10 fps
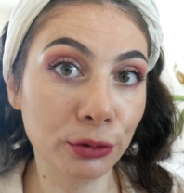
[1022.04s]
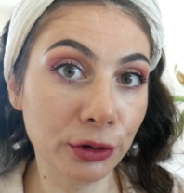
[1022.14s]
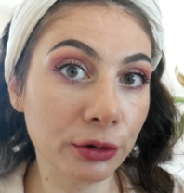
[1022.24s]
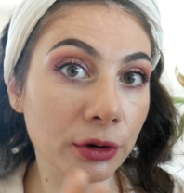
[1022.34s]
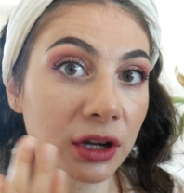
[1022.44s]

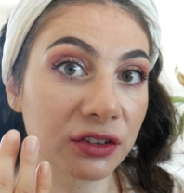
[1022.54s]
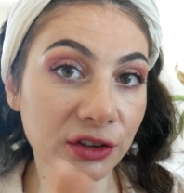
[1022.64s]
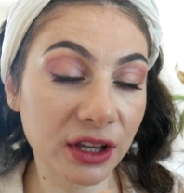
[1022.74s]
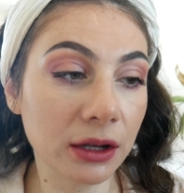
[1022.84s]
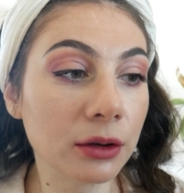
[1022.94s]
your
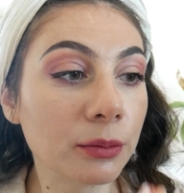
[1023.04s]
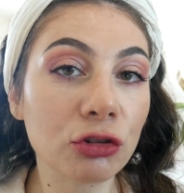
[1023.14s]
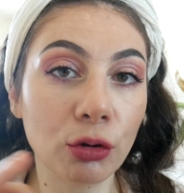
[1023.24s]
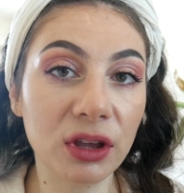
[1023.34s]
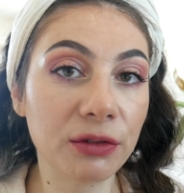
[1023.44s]
skin.
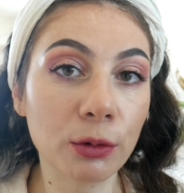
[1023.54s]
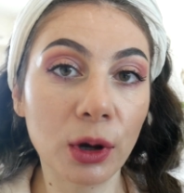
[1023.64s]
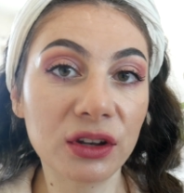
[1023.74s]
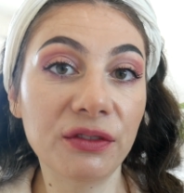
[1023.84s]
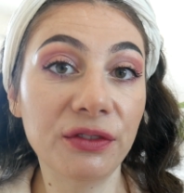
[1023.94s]
So if you
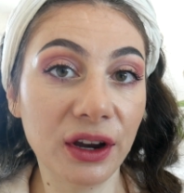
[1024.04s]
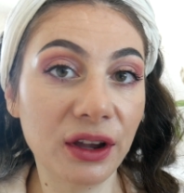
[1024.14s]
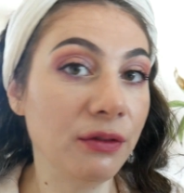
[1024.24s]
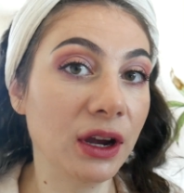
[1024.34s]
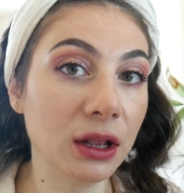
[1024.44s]
want a
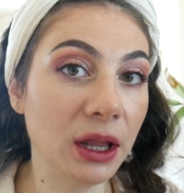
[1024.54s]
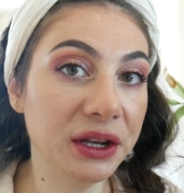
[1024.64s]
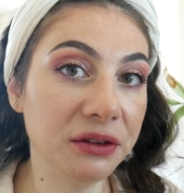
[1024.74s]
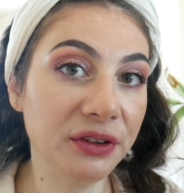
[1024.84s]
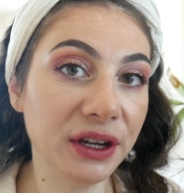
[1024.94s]
very
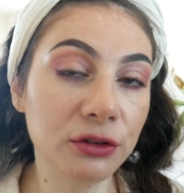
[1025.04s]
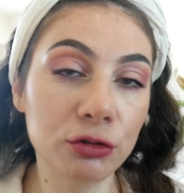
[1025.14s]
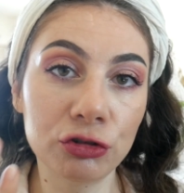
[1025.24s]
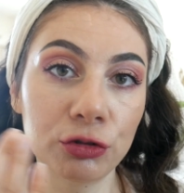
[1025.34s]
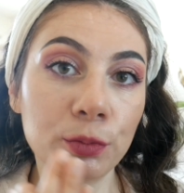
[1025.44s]
light effect, you
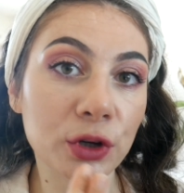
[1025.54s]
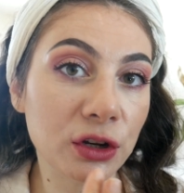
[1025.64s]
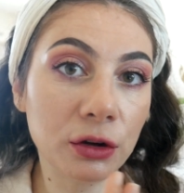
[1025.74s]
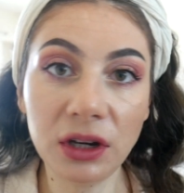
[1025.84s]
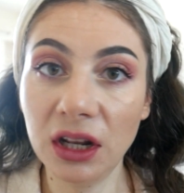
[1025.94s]
just put
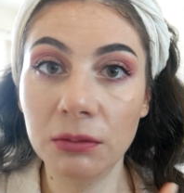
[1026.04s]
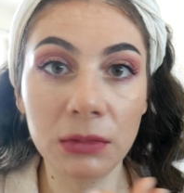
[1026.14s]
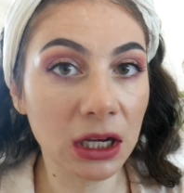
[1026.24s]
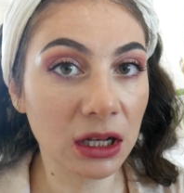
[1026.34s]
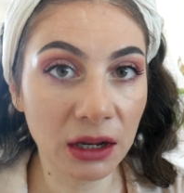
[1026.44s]
it on and
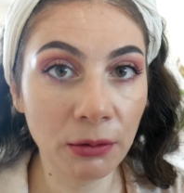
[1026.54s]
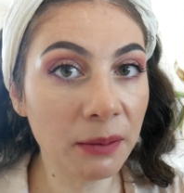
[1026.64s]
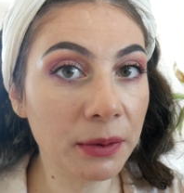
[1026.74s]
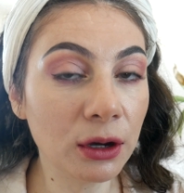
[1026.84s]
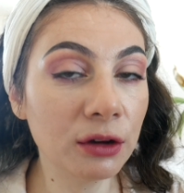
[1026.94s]
immediately
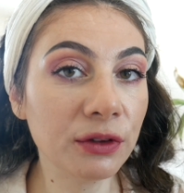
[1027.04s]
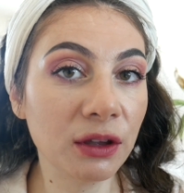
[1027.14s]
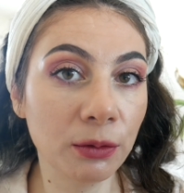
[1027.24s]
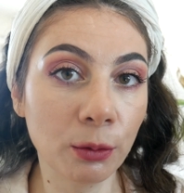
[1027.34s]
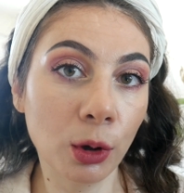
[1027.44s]
wipe it off.
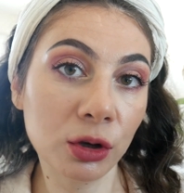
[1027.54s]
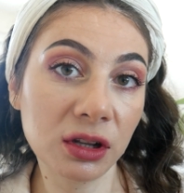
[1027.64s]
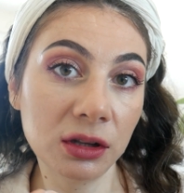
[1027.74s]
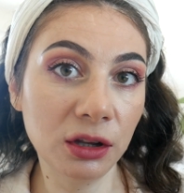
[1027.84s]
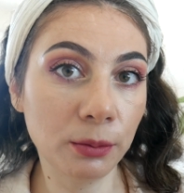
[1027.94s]
If you want
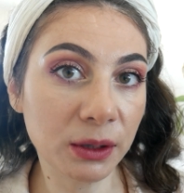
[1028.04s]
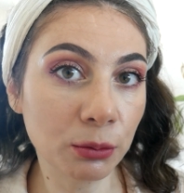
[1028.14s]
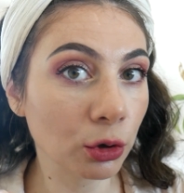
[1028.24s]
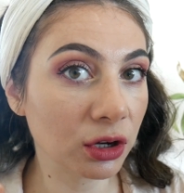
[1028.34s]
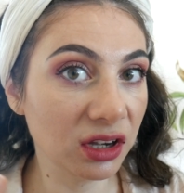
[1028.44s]
a little bit
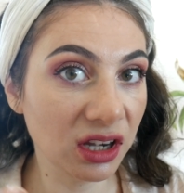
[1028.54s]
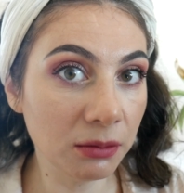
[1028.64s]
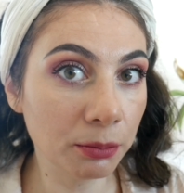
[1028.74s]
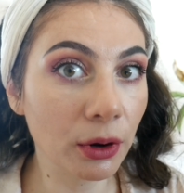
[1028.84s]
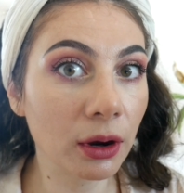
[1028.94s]
more
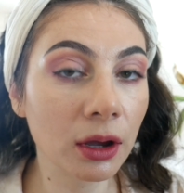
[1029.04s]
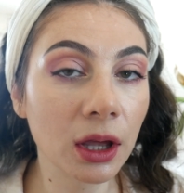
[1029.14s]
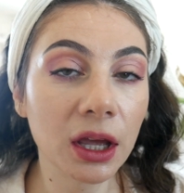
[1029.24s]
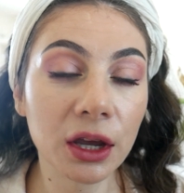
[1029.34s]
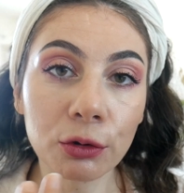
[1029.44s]
deeper
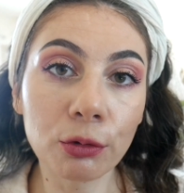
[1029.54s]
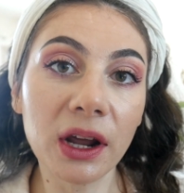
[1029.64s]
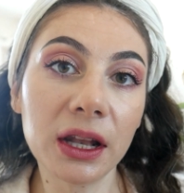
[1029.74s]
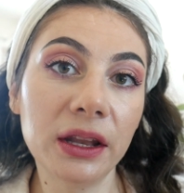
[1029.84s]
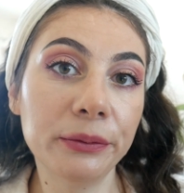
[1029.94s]

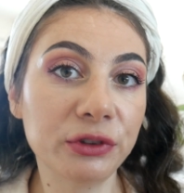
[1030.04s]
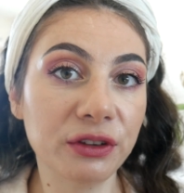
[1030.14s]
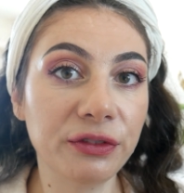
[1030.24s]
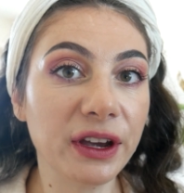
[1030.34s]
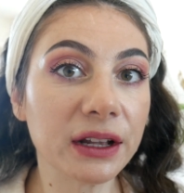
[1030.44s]
red lips
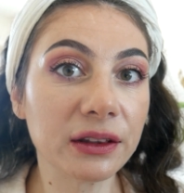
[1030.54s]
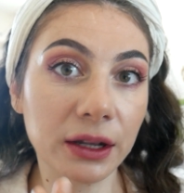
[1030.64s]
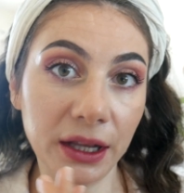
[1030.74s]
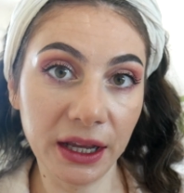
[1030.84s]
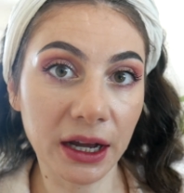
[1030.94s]
effect
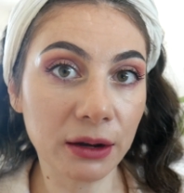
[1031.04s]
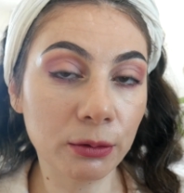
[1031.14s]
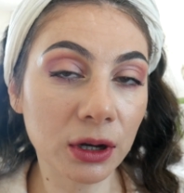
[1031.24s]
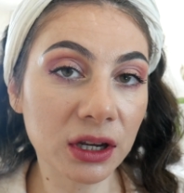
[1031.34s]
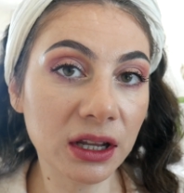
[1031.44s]
like I
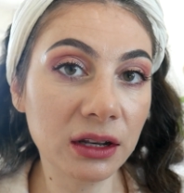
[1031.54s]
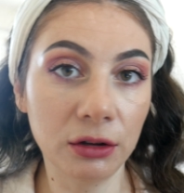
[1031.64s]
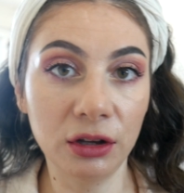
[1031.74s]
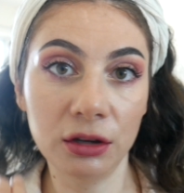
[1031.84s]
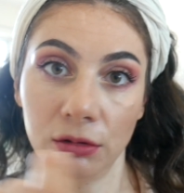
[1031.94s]

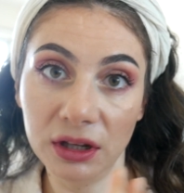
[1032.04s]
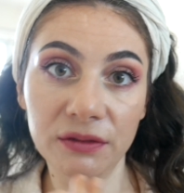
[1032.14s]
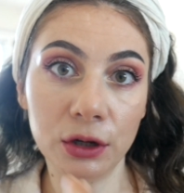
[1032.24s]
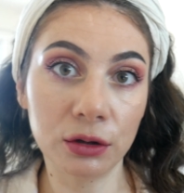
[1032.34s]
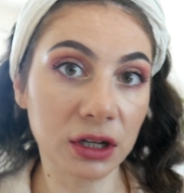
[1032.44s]
wanted, you
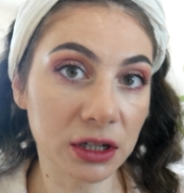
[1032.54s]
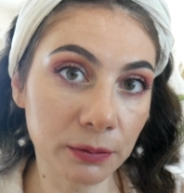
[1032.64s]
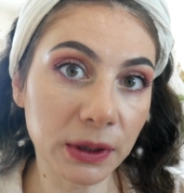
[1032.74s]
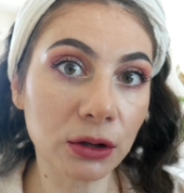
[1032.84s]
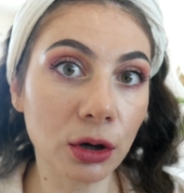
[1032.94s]
leave it on a little
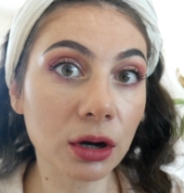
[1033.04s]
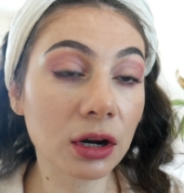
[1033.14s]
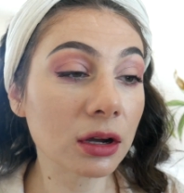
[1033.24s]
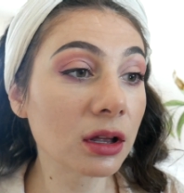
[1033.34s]
bit longer.